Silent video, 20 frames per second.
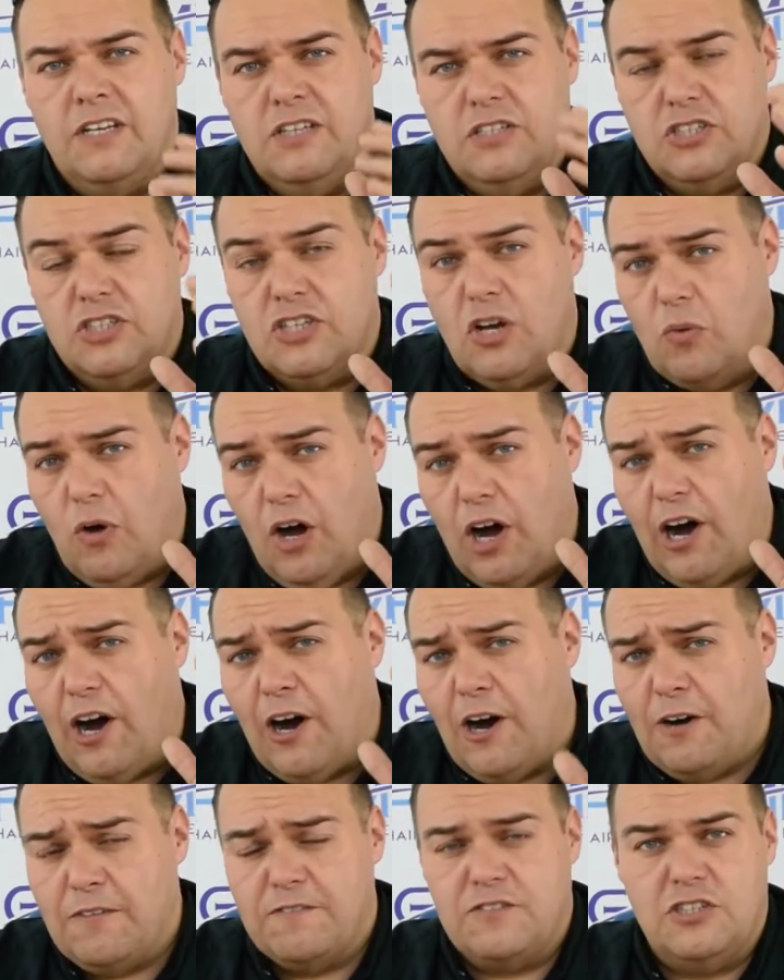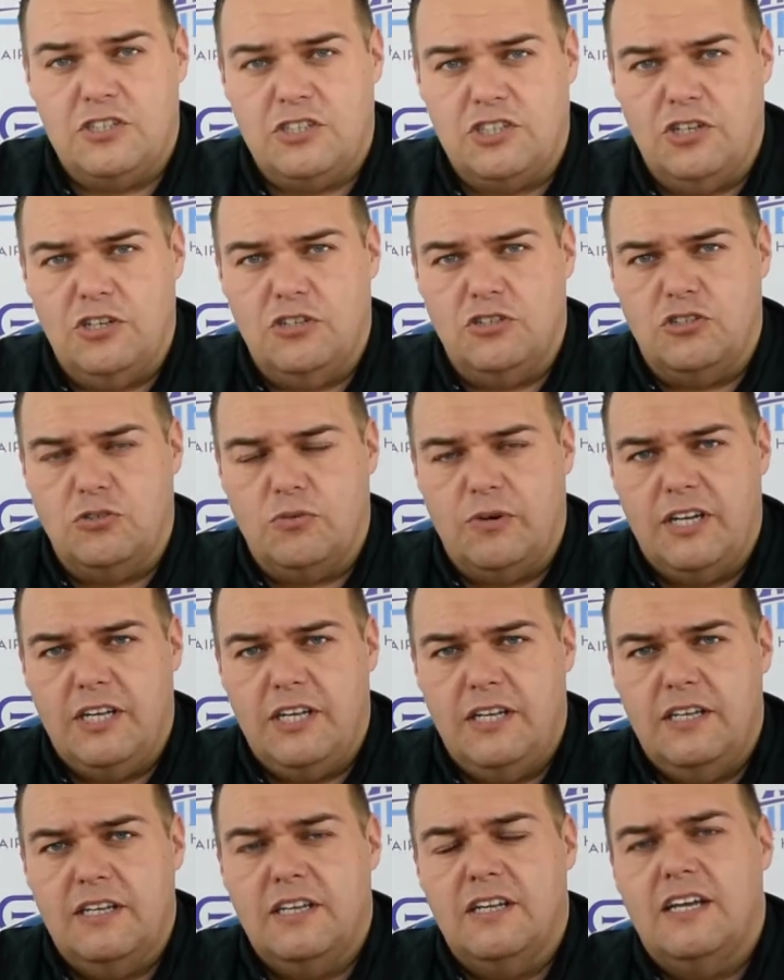So after
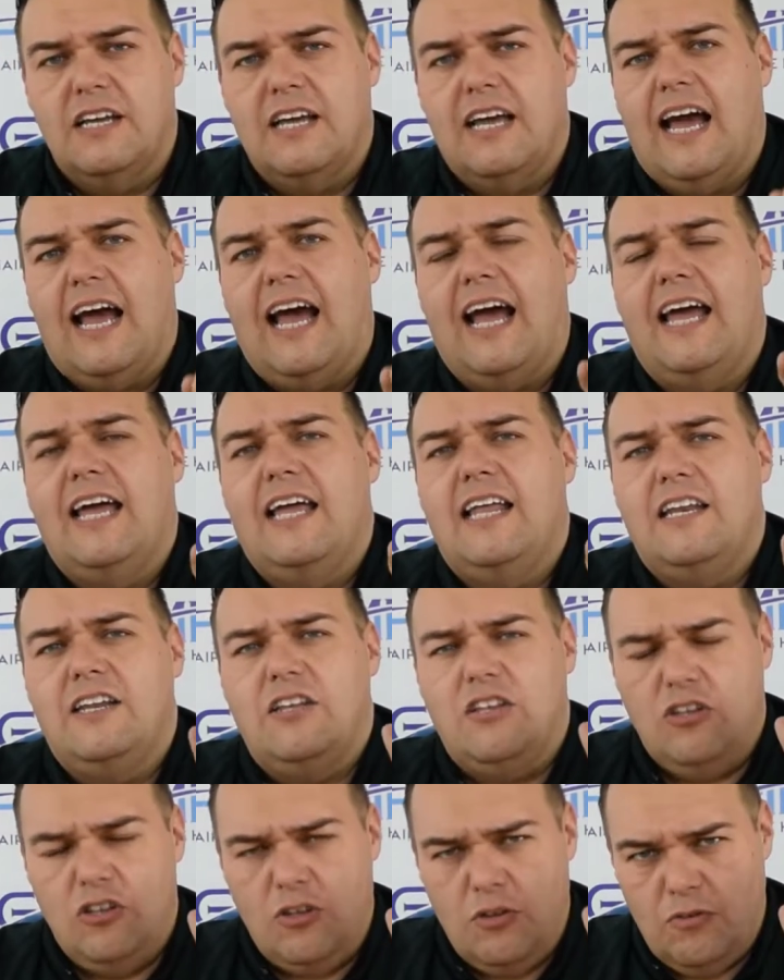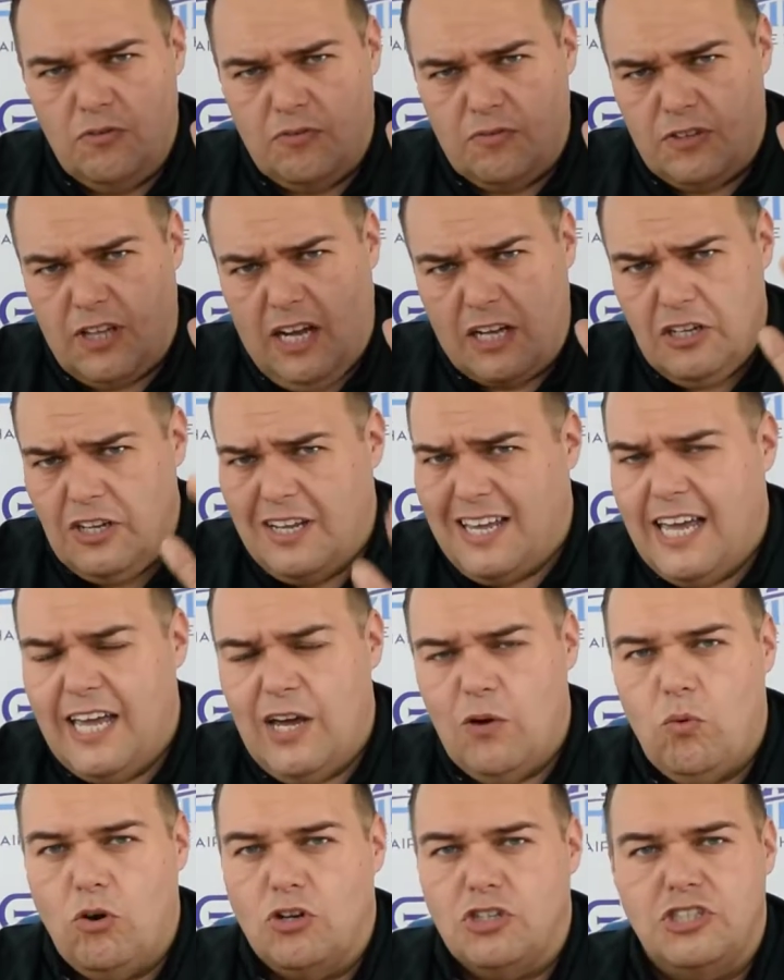surgery, and you've done your
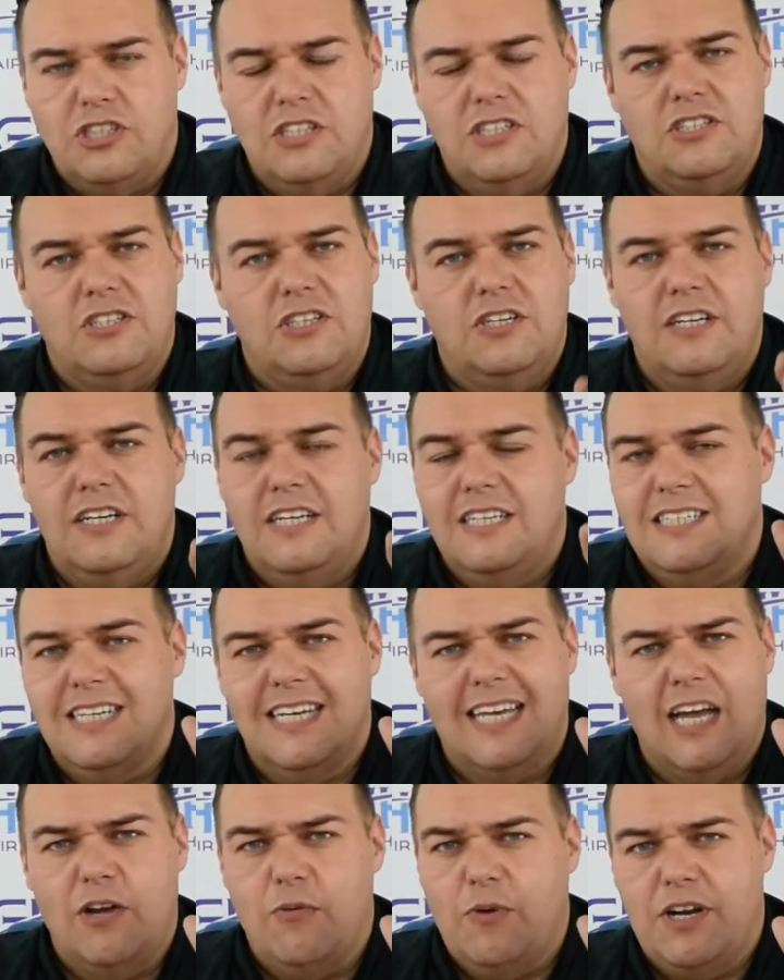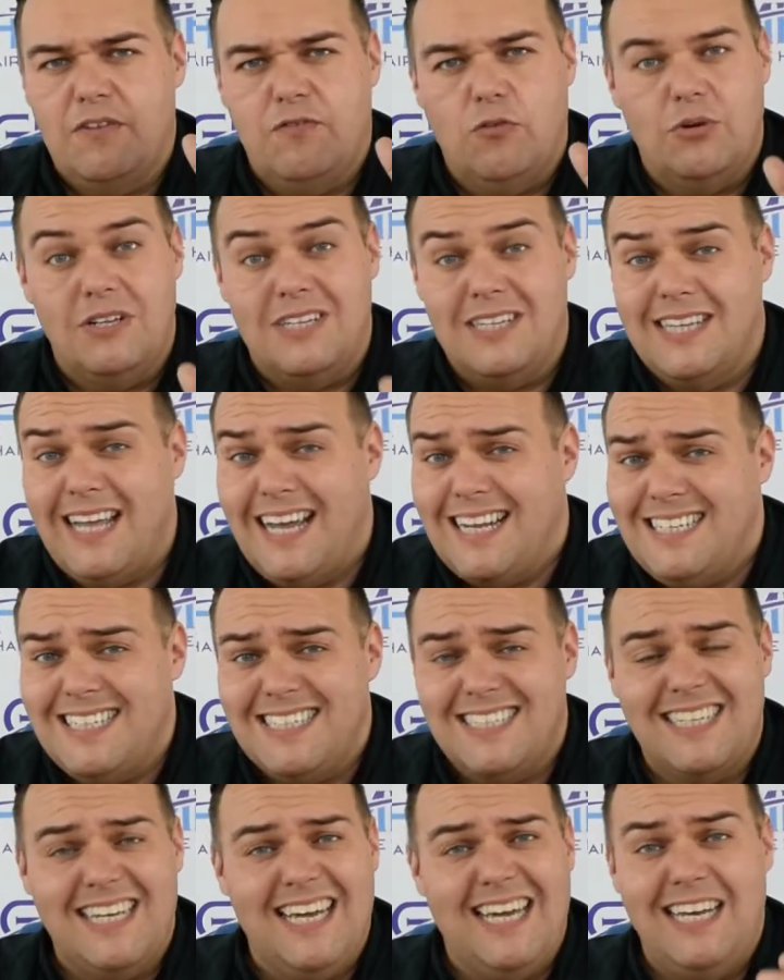hair washes, you need to get rid of all the dead
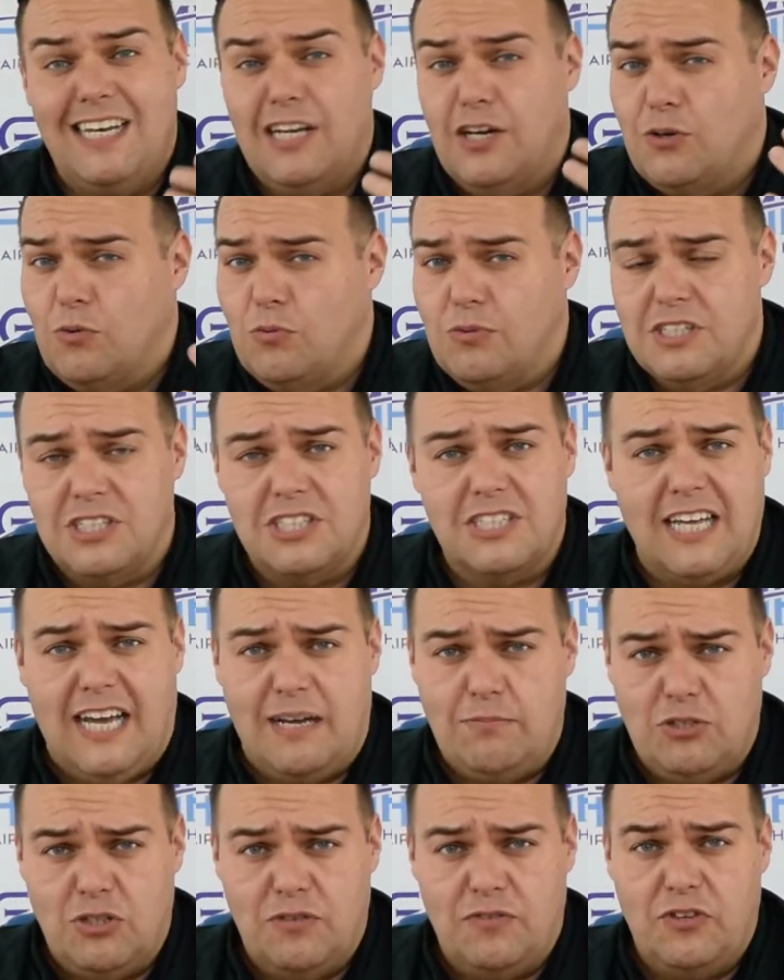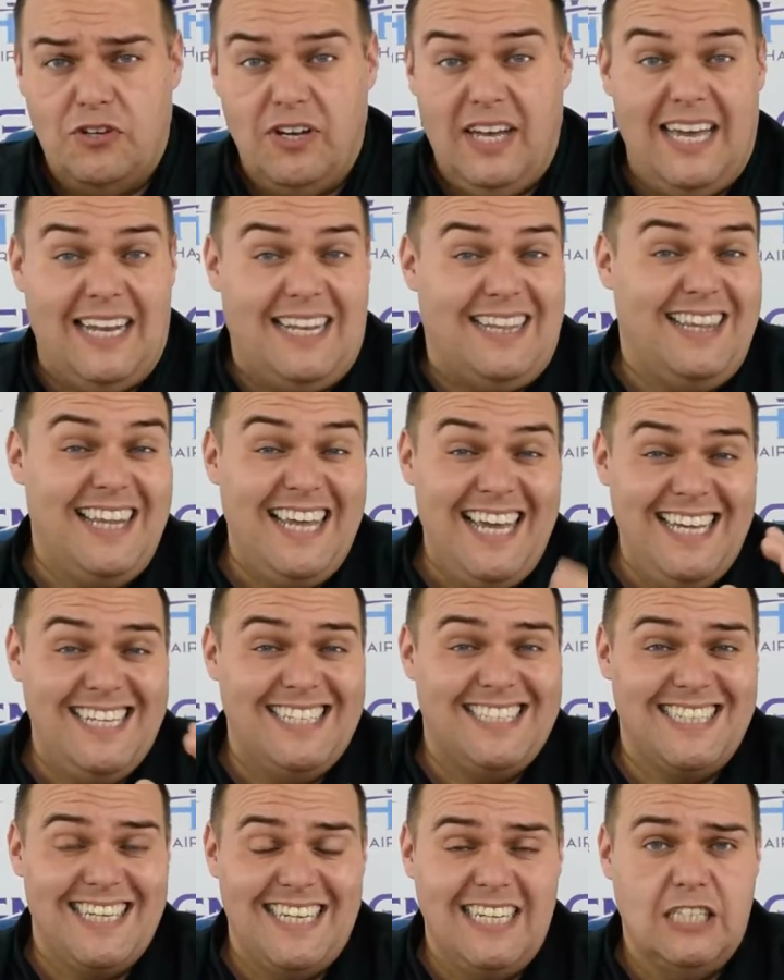skin and all the scabs off your head.
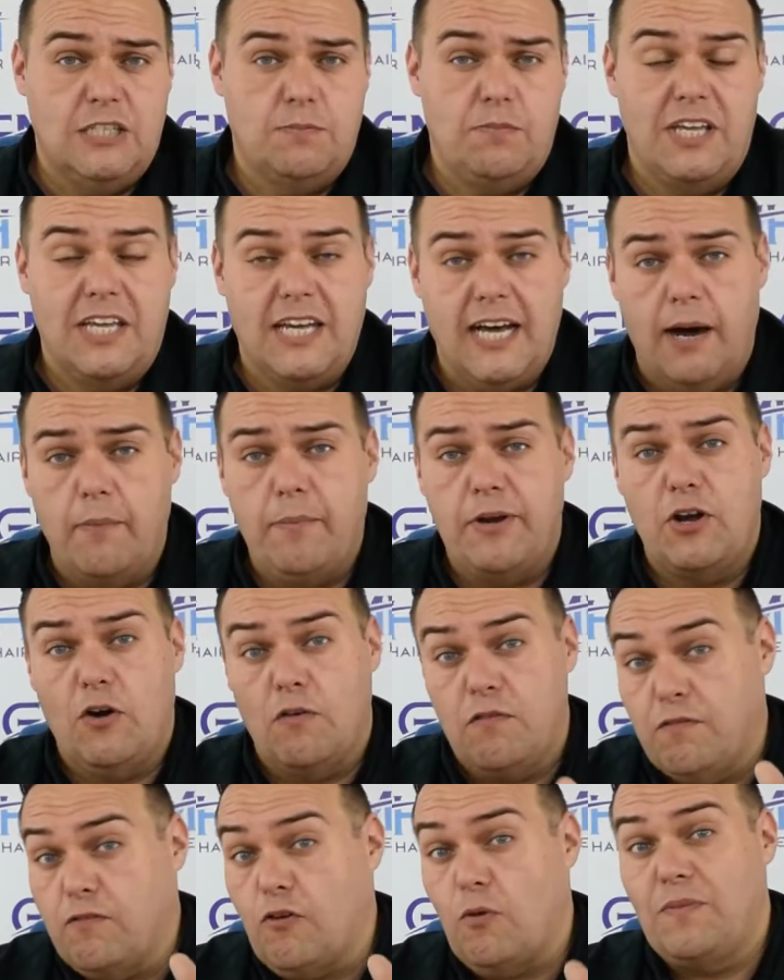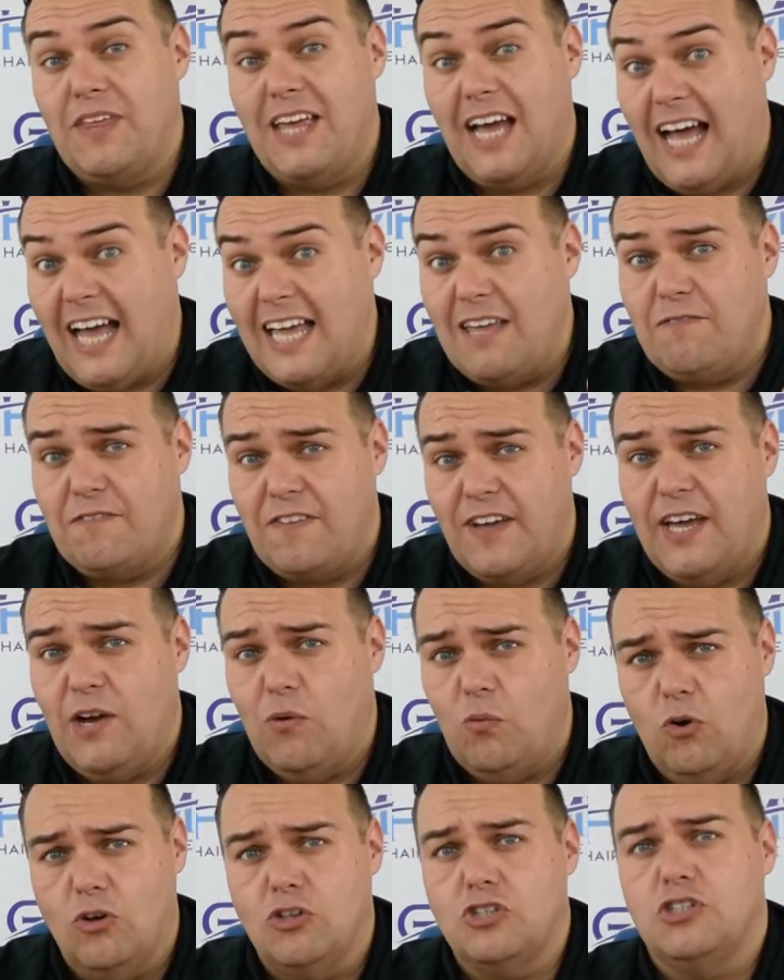These need to be coming off from the 8th hair
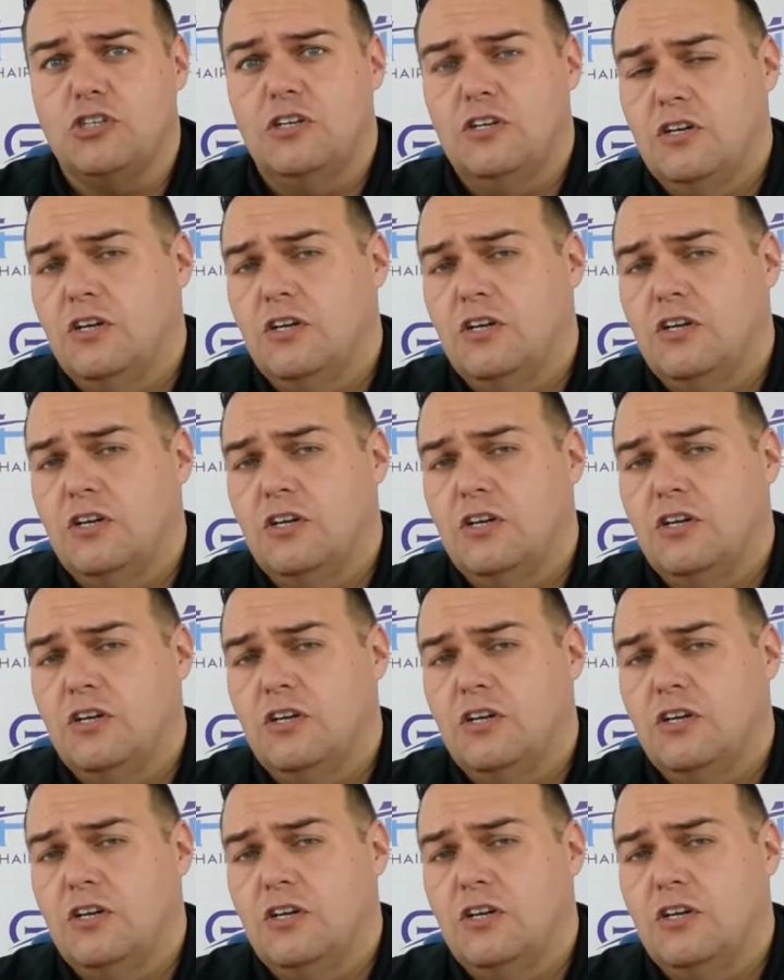wash